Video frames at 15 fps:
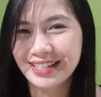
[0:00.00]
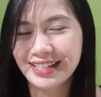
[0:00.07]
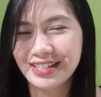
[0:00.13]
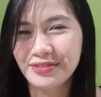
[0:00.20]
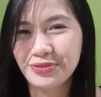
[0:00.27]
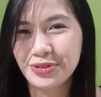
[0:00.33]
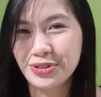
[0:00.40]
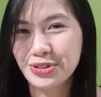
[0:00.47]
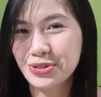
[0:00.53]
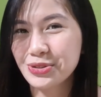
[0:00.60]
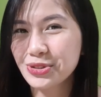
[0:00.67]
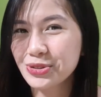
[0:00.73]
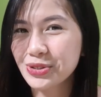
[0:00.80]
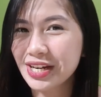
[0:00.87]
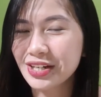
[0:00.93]
and if you're new
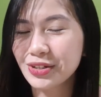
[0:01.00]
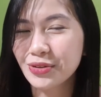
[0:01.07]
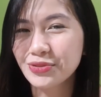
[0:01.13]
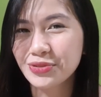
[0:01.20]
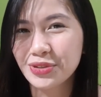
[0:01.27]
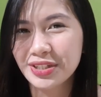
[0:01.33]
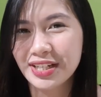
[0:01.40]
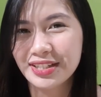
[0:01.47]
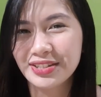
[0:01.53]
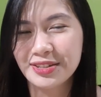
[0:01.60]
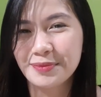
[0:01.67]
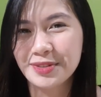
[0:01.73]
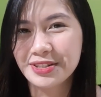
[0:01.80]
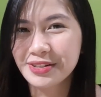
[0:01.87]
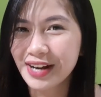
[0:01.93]
to here, don't forget to
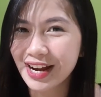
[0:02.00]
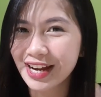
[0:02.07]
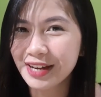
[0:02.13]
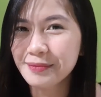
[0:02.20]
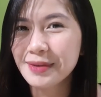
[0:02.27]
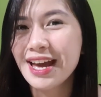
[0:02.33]
subscribe